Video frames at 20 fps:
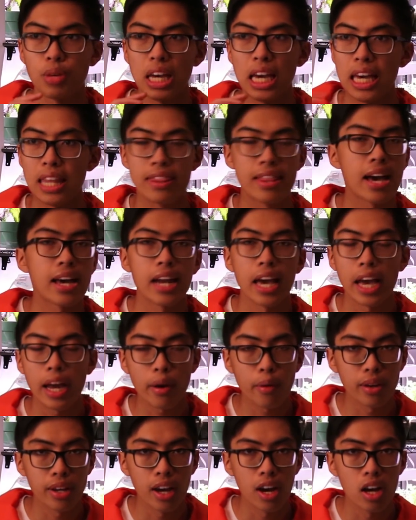in that
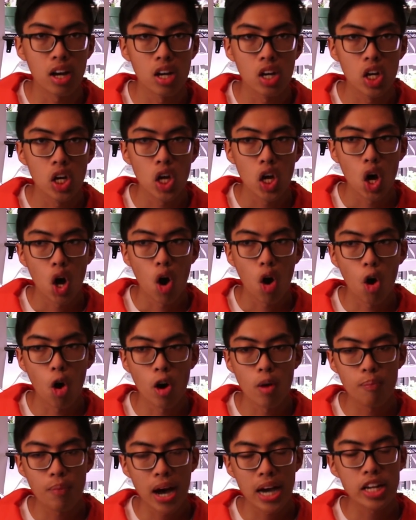area,
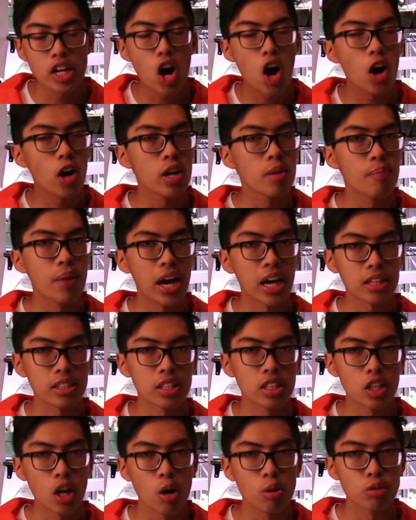our mind automatically
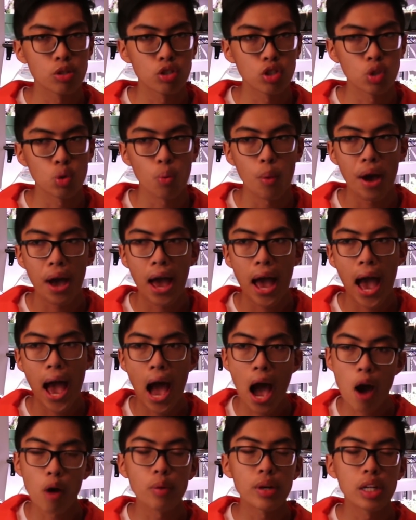goes to
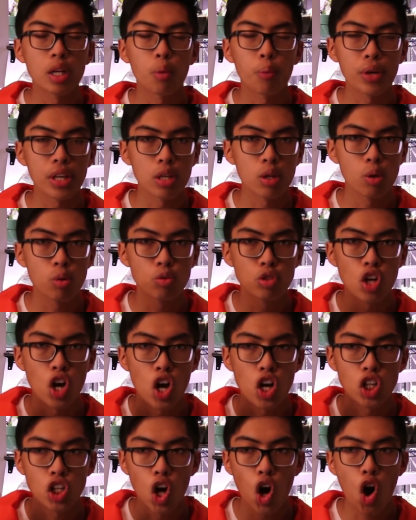how can we use
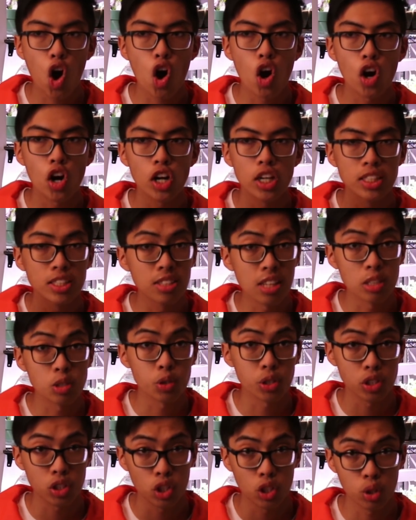
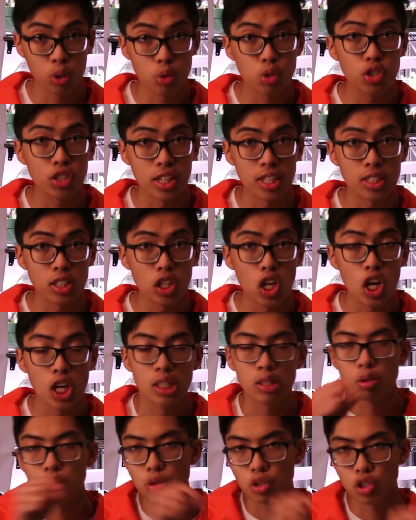car-centric solutions to